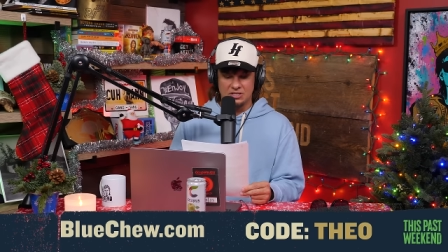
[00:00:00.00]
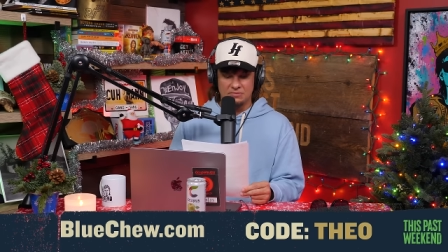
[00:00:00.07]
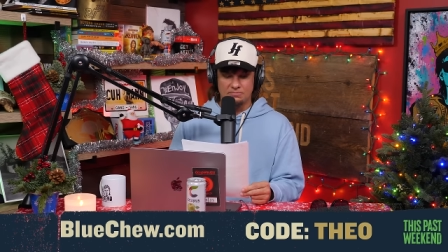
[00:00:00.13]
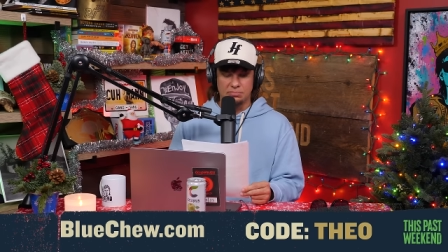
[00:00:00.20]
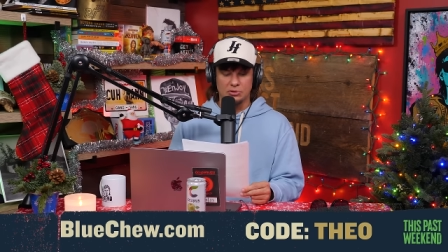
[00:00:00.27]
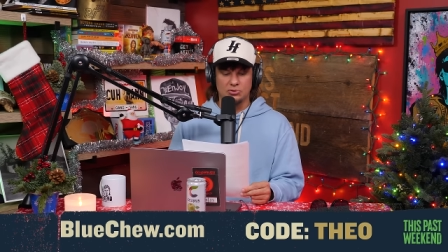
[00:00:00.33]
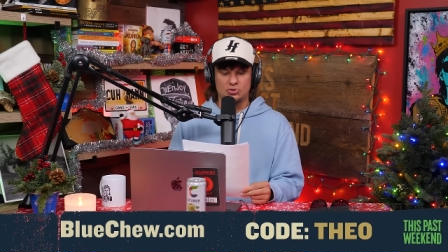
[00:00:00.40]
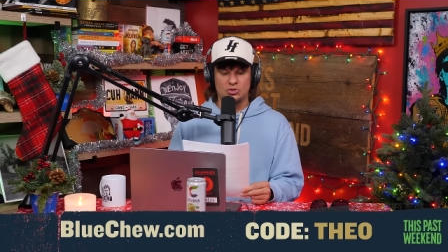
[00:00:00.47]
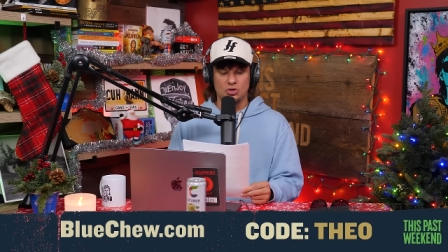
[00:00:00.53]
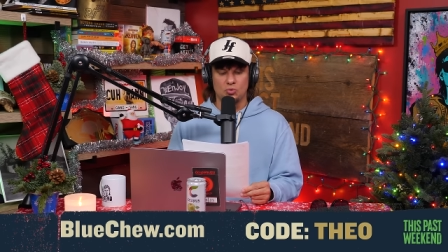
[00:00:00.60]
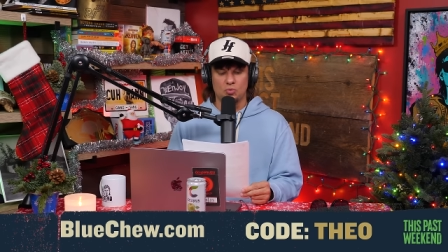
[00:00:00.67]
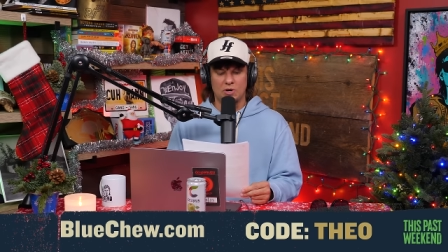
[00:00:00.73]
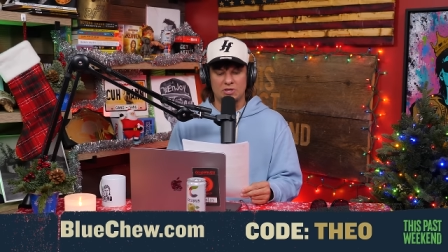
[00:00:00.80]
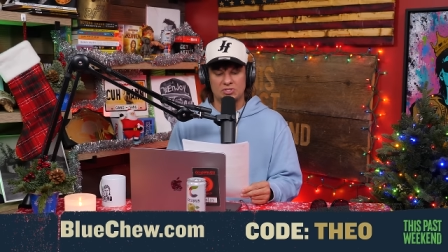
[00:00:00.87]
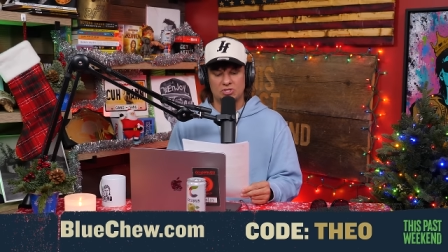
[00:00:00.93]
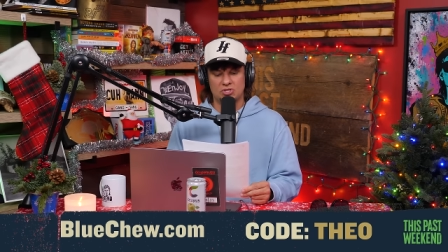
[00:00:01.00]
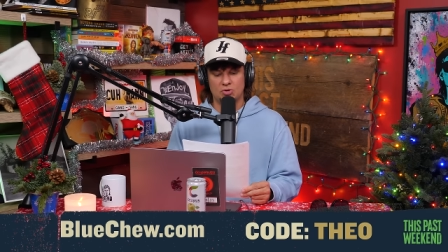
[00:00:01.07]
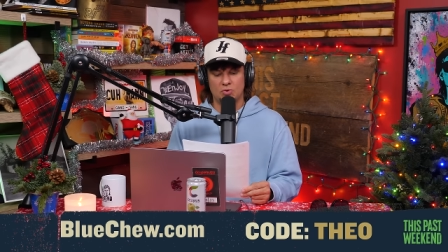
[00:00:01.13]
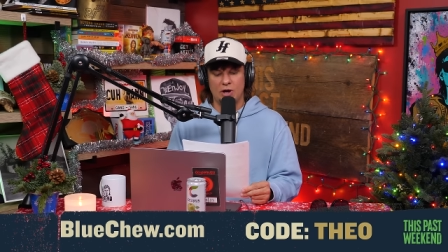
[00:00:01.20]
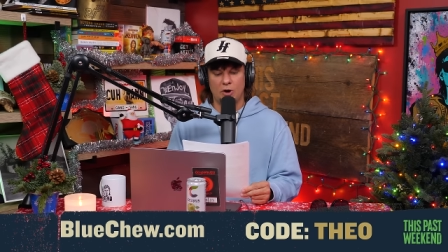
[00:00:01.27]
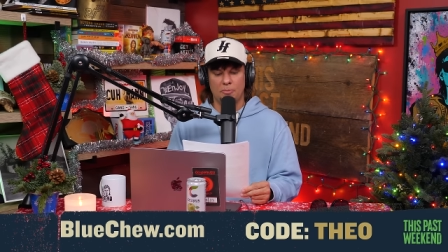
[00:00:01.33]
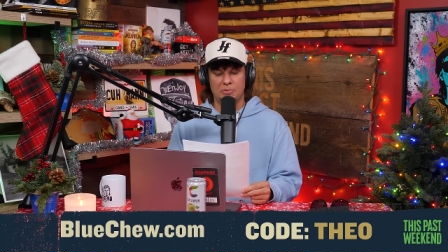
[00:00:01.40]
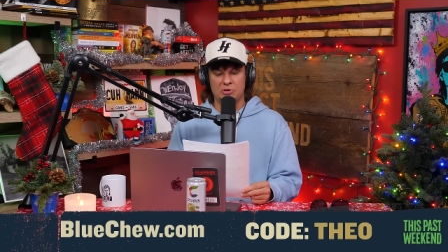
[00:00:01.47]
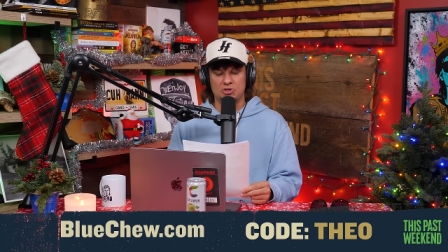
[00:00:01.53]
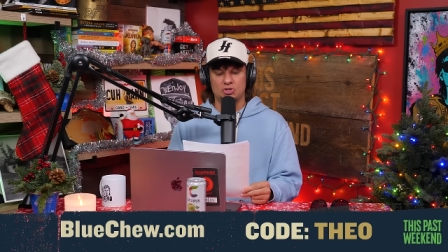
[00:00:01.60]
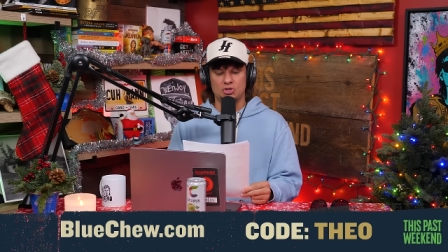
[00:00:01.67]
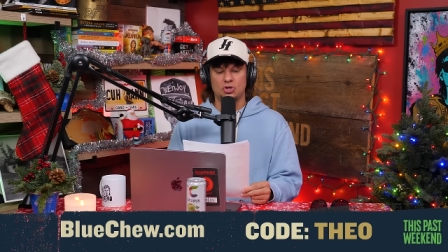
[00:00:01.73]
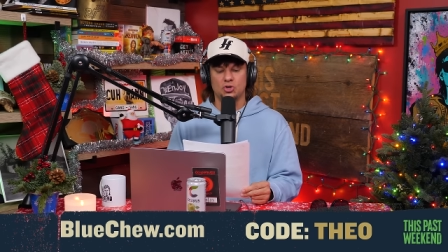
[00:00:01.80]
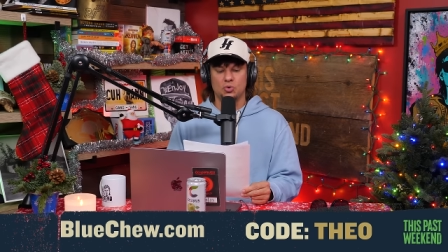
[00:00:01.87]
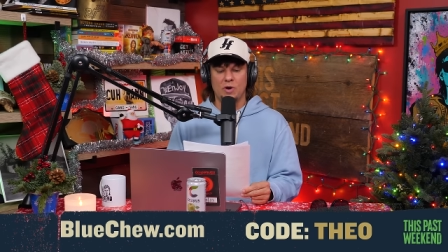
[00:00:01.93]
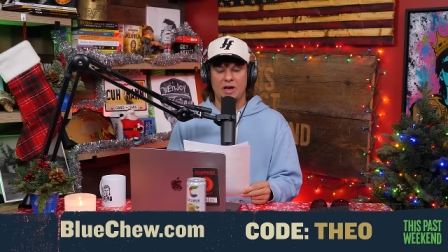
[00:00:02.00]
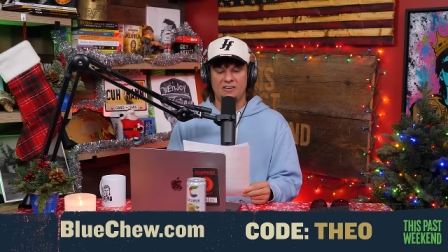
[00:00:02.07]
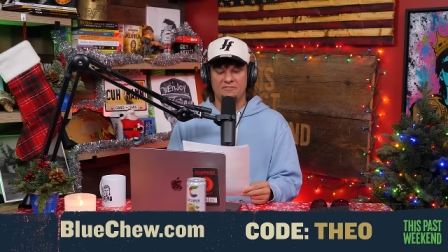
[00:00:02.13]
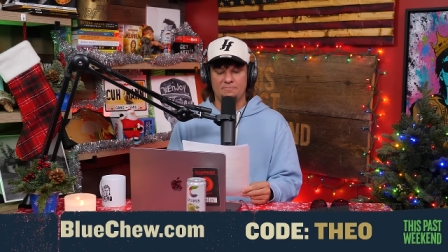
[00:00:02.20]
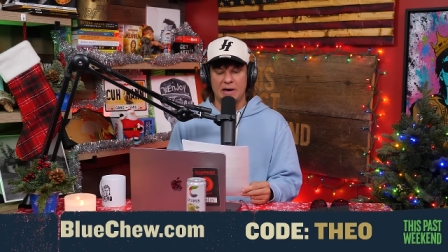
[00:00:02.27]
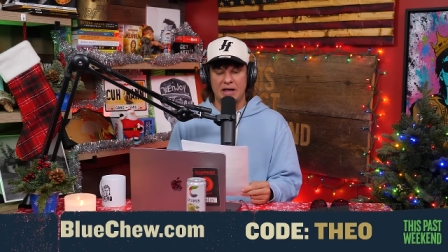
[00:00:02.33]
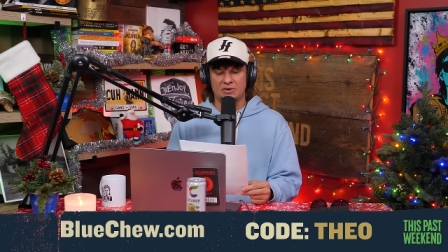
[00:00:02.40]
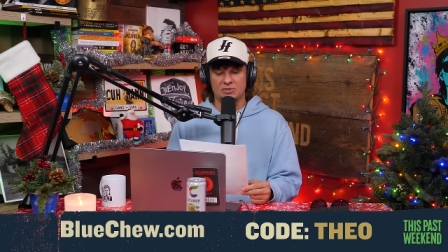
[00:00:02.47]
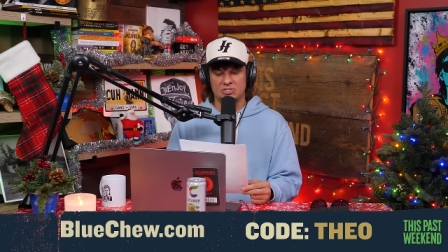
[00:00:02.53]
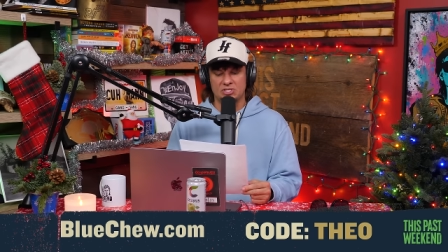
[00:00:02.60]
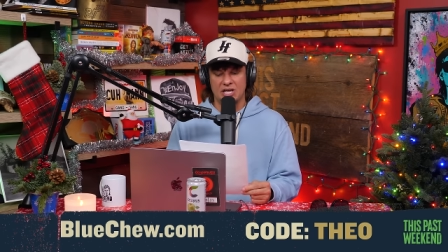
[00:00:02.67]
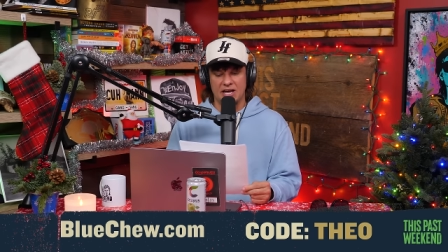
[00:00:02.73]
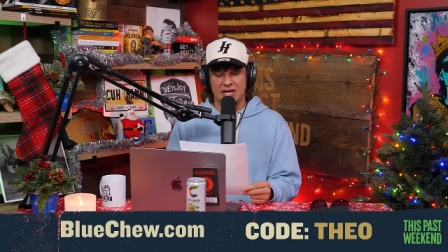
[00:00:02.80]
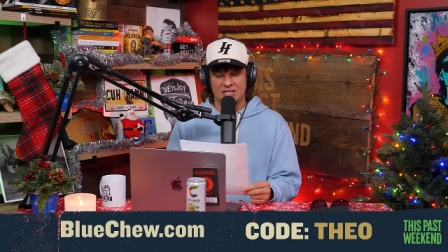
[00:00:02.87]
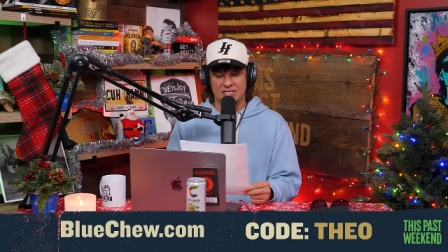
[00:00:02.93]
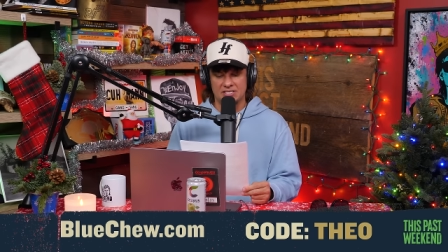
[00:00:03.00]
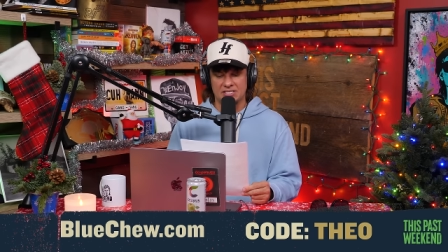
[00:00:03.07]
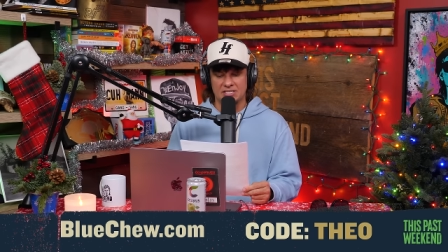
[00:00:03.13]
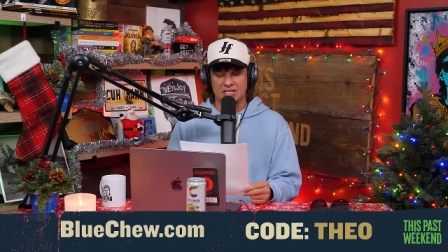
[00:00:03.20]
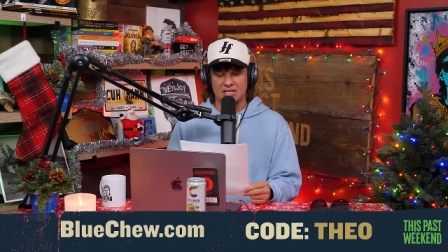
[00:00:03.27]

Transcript: Blue Chew wants to help you have better sex.